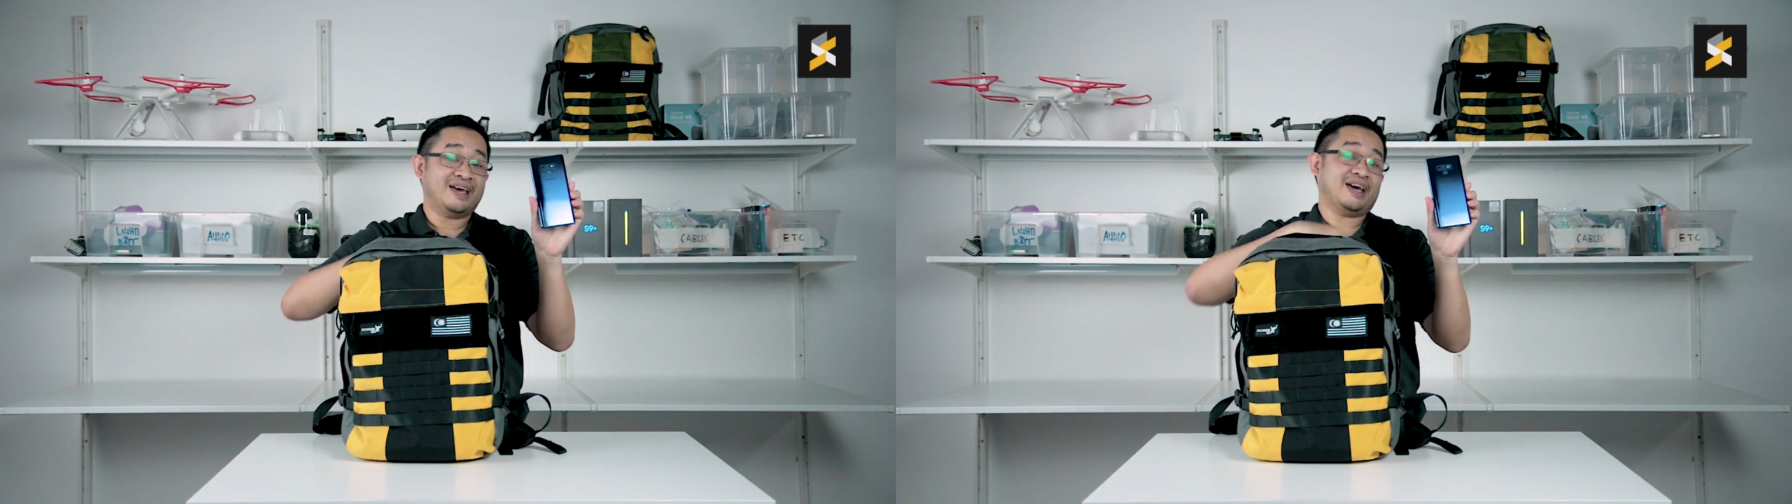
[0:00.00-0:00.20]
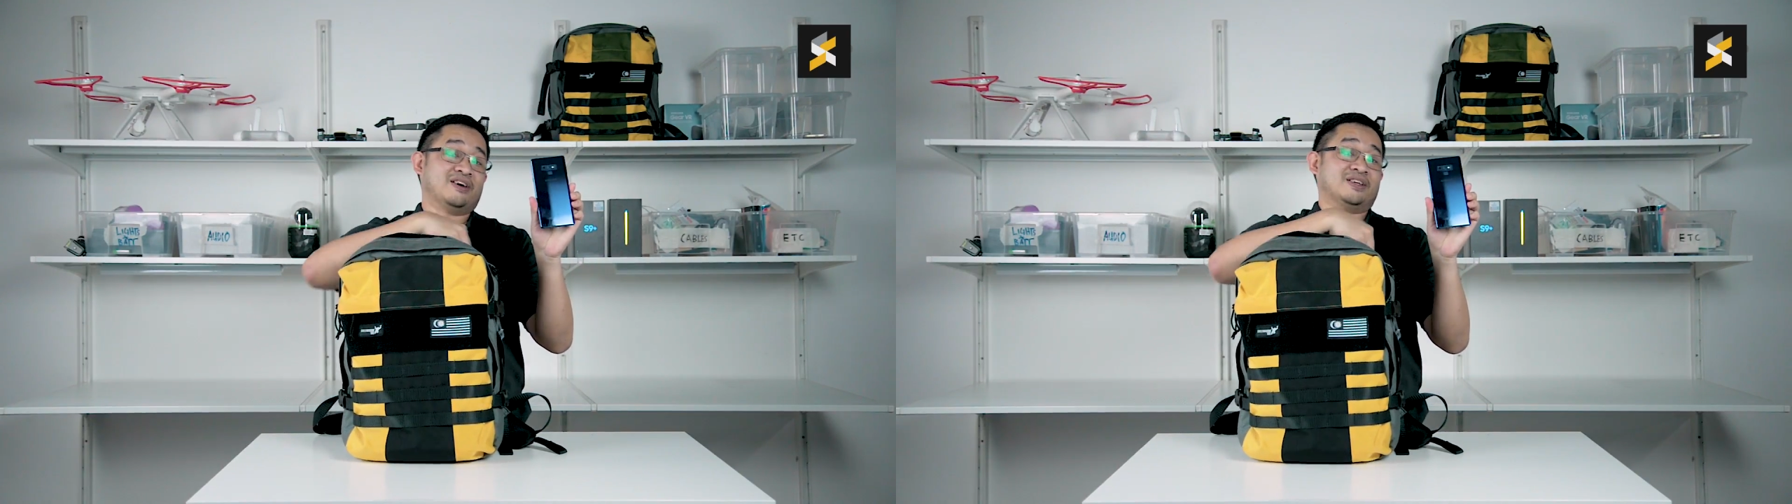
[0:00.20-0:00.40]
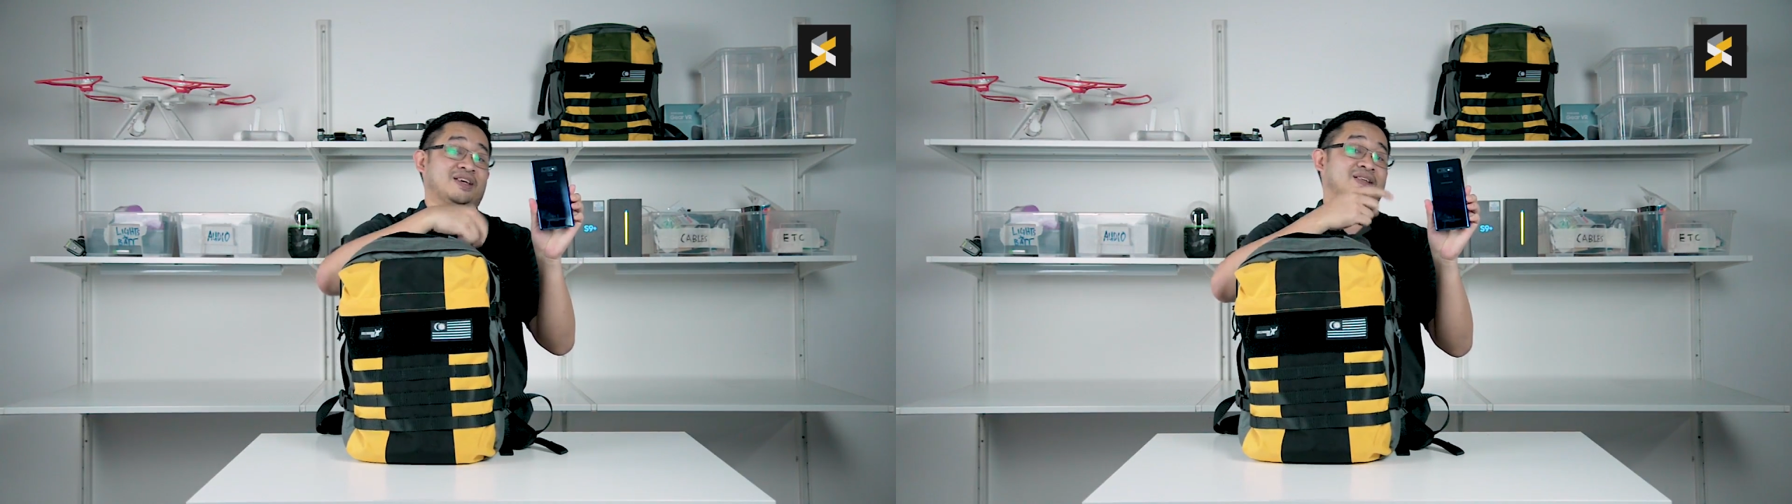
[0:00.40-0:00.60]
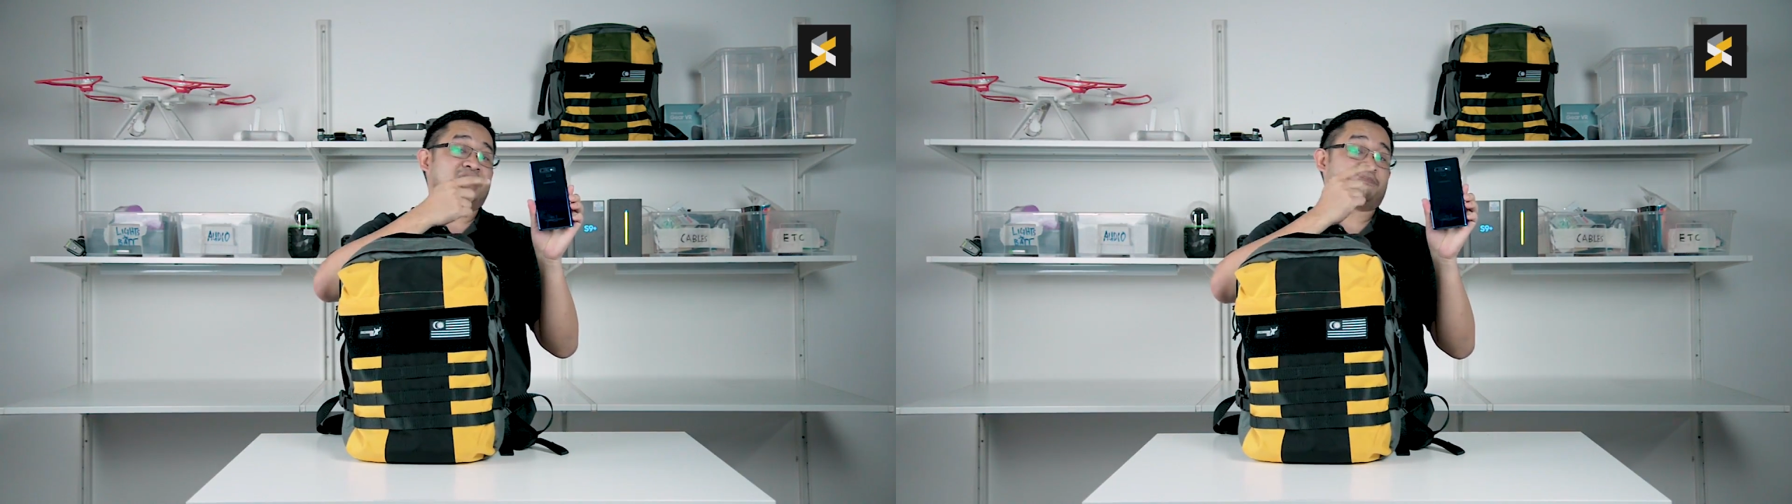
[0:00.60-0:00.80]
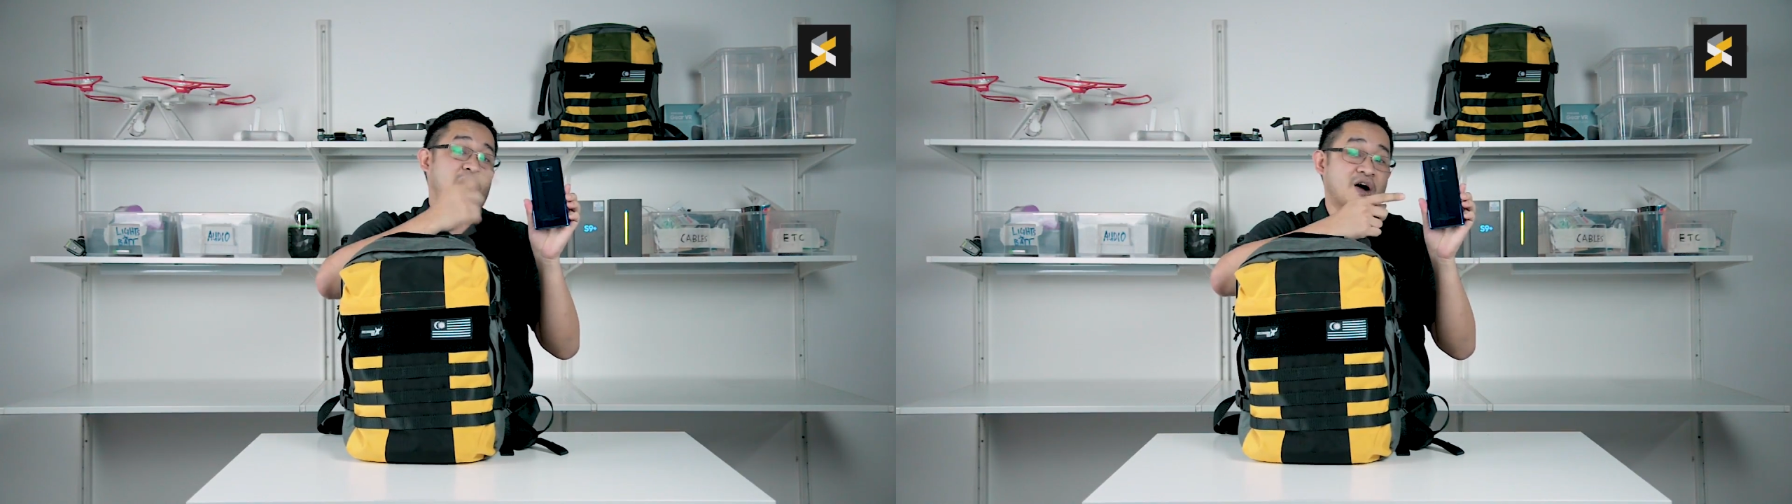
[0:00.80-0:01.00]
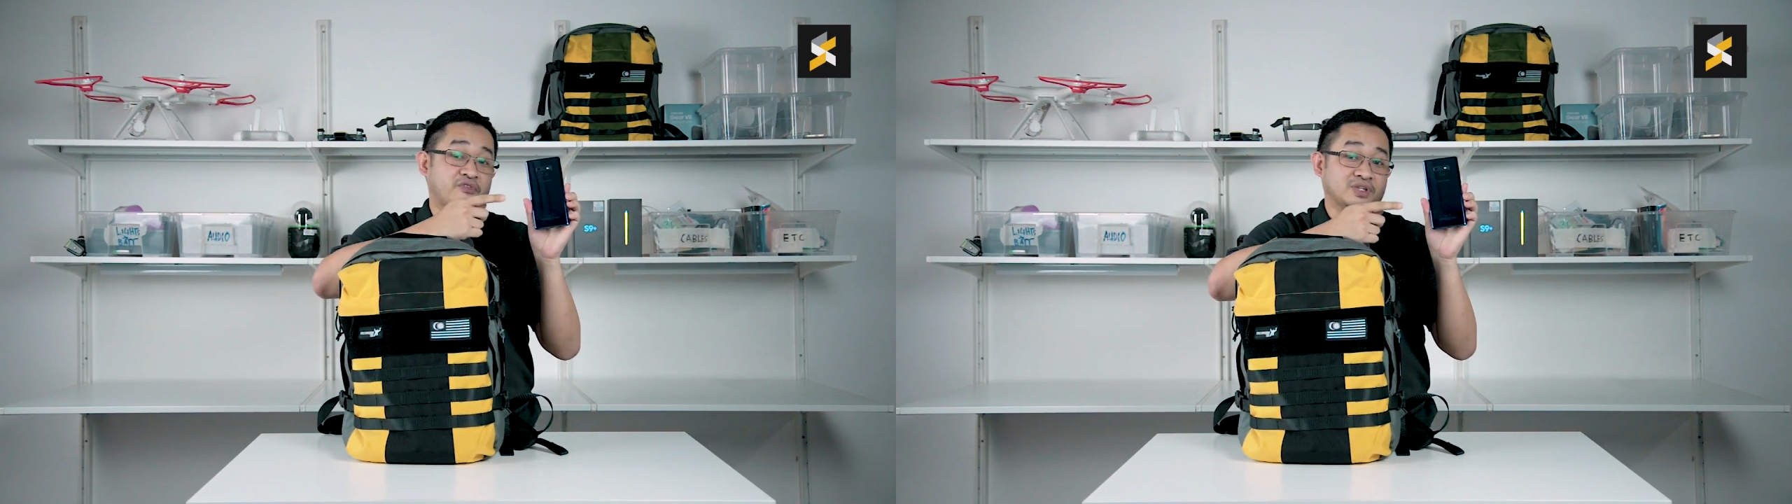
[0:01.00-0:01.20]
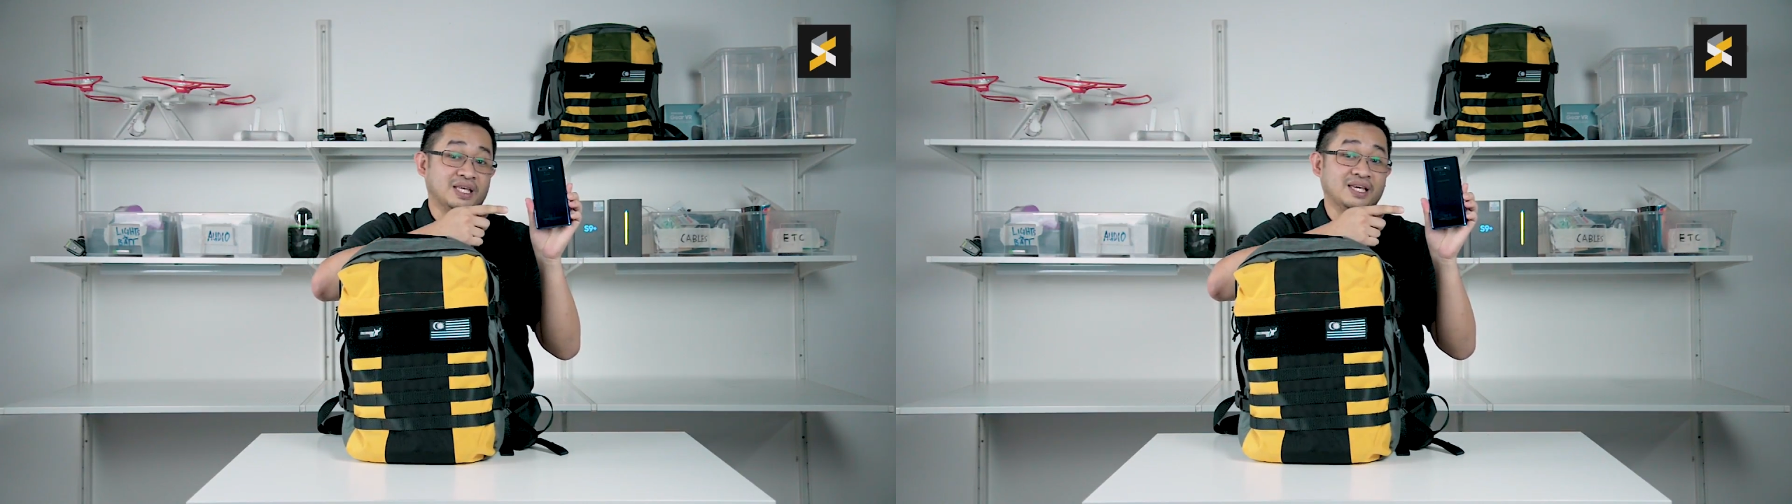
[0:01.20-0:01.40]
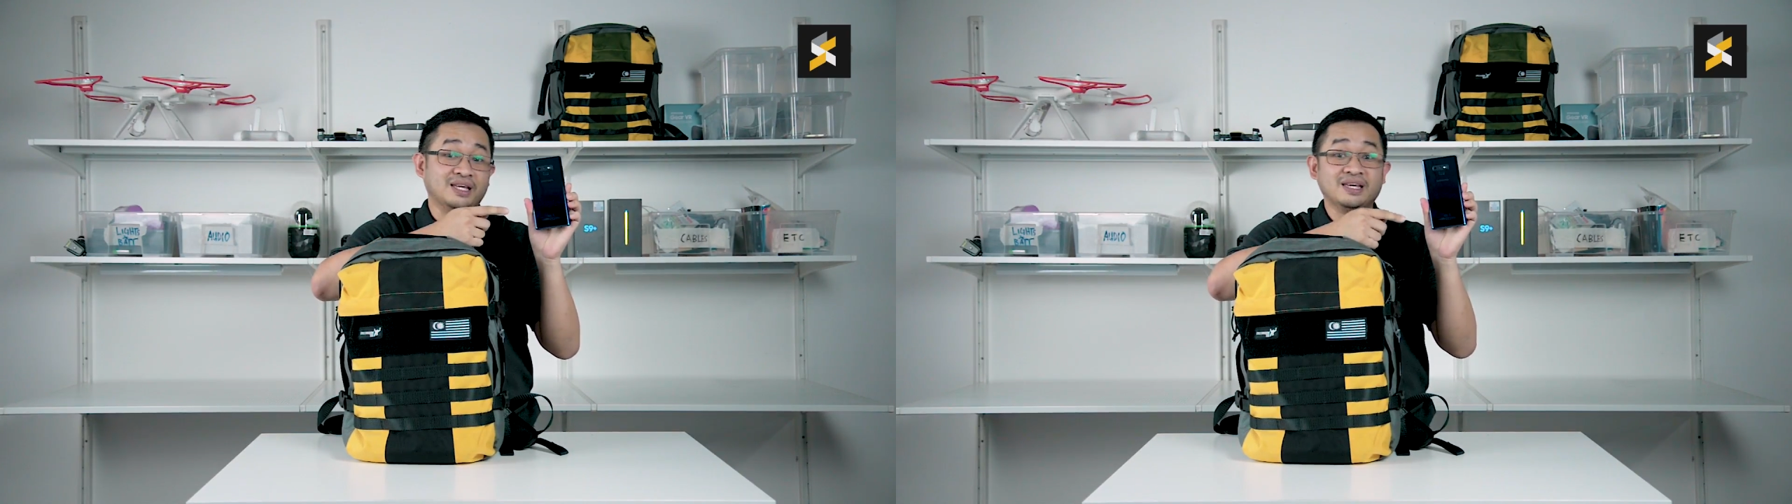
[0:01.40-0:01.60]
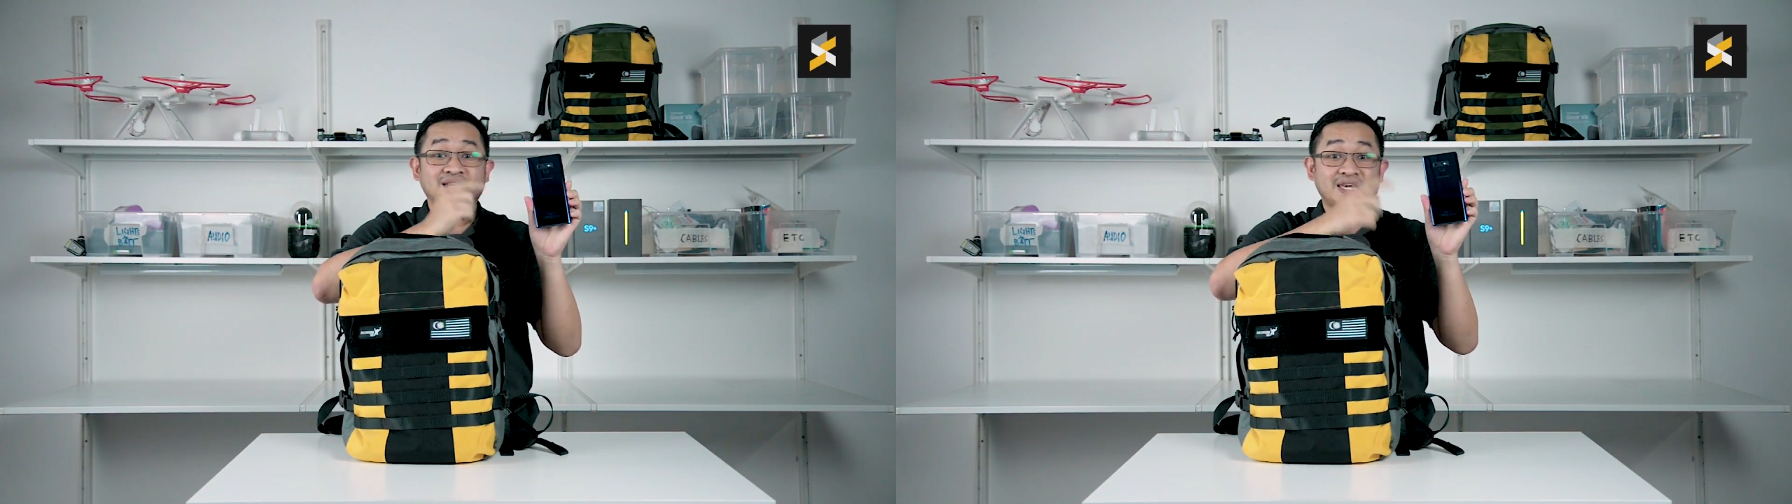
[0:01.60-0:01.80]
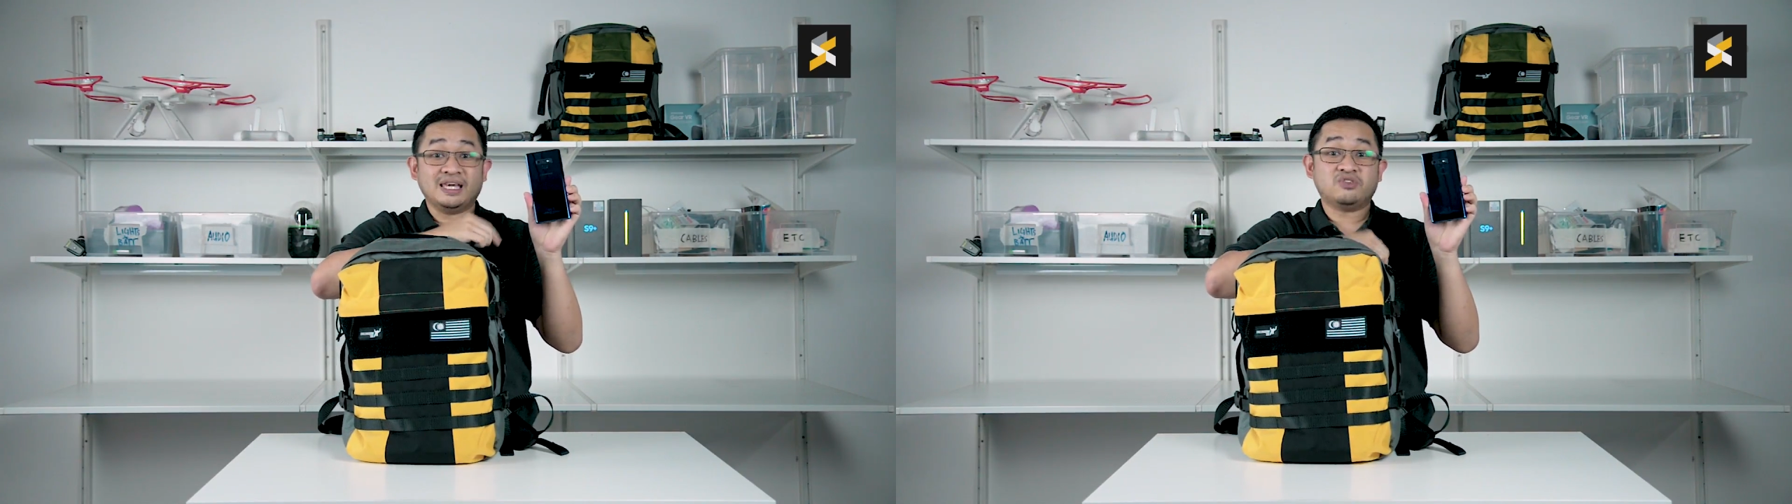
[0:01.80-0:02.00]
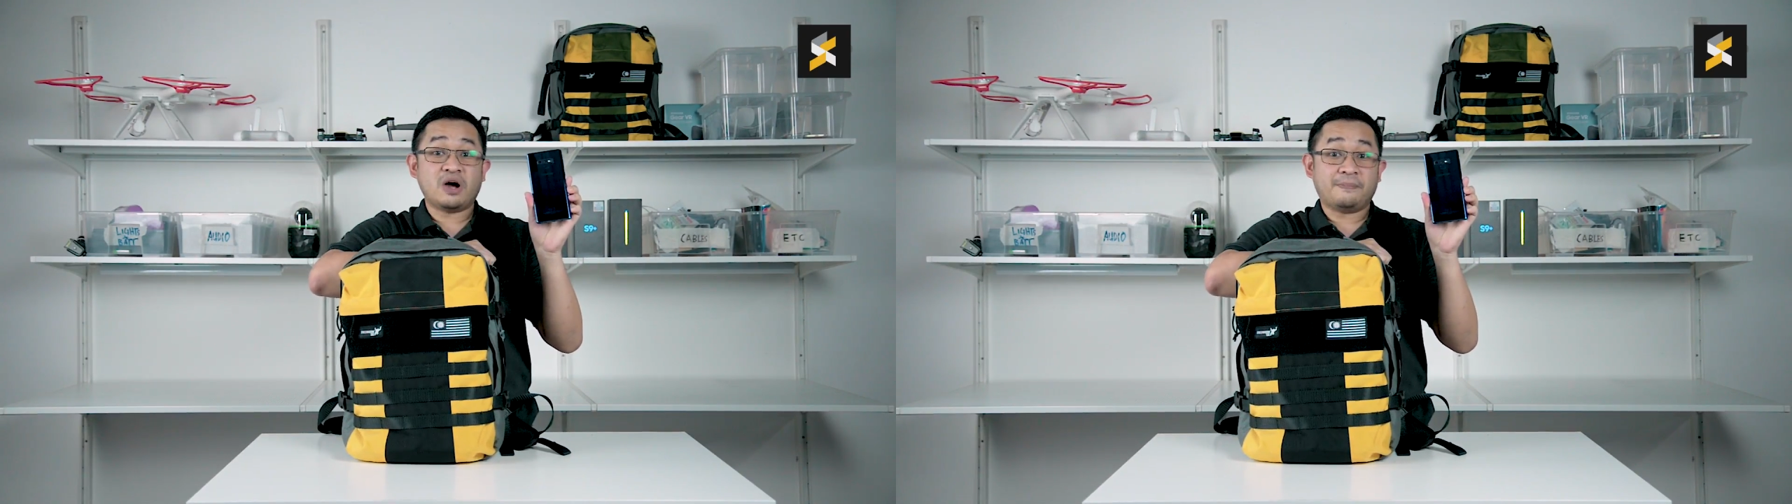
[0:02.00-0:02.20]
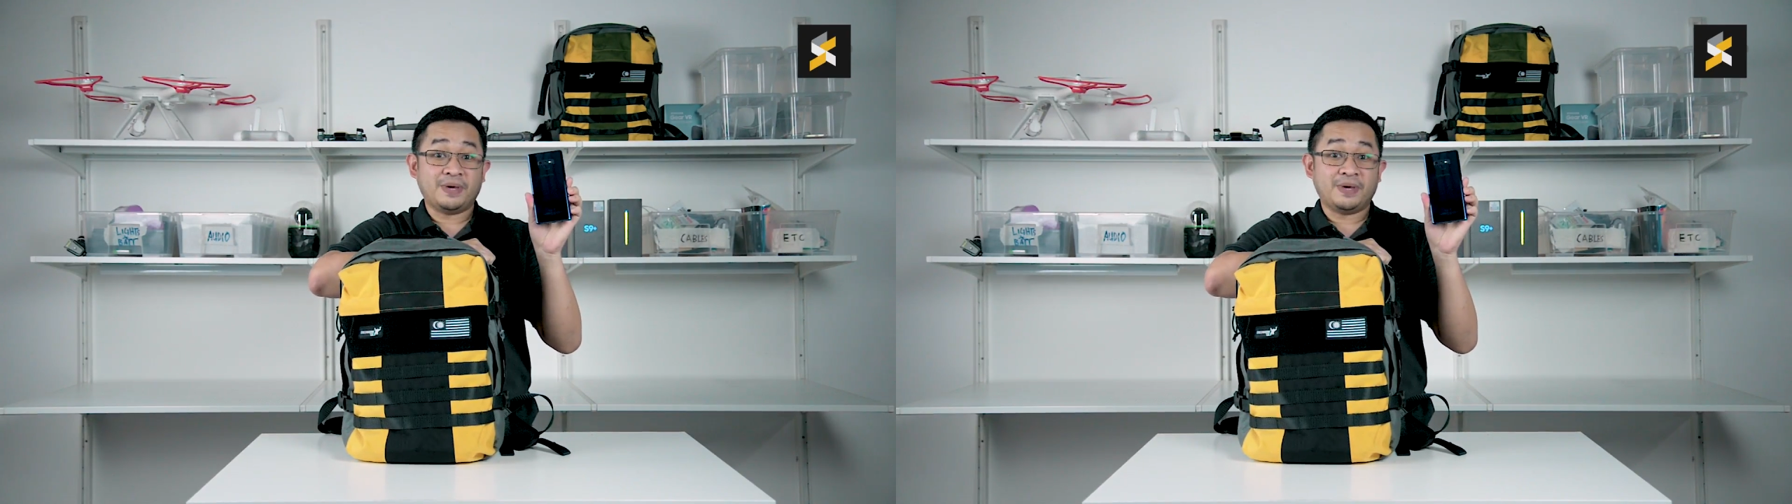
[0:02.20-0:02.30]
I'm gonna turn this powerful thing into a